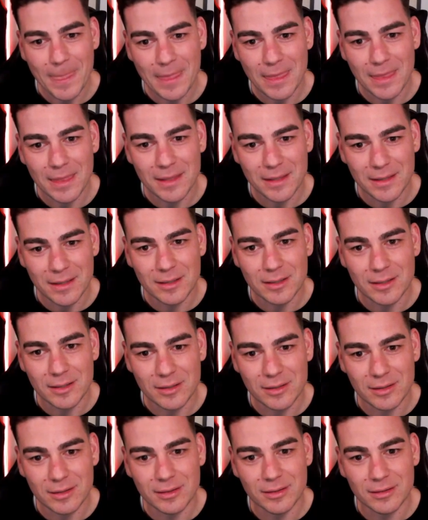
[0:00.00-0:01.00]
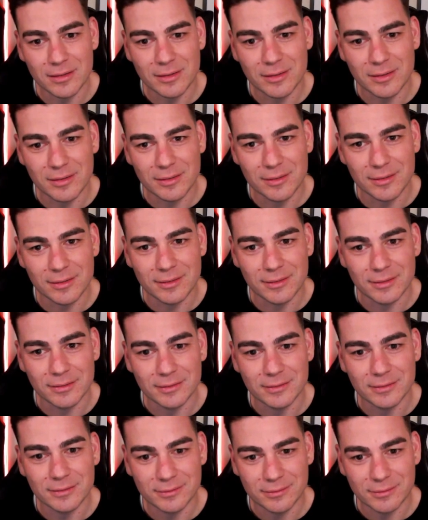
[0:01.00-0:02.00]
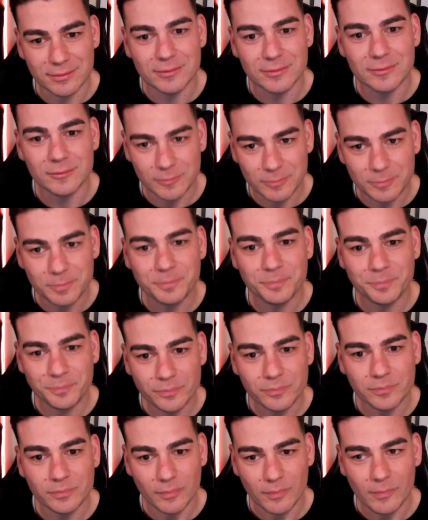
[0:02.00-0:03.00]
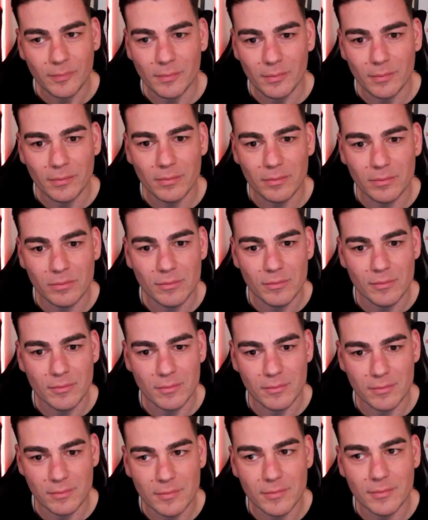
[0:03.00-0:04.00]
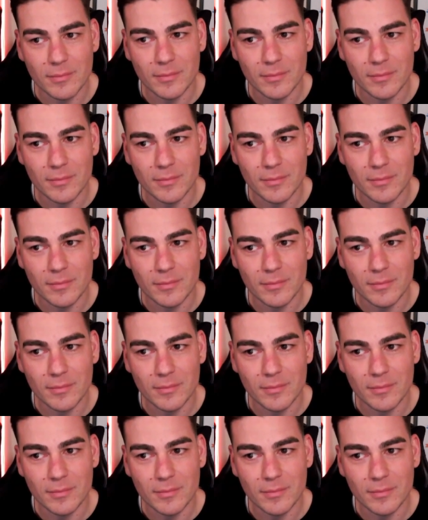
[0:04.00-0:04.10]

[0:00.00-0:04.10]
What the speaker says: [no speech]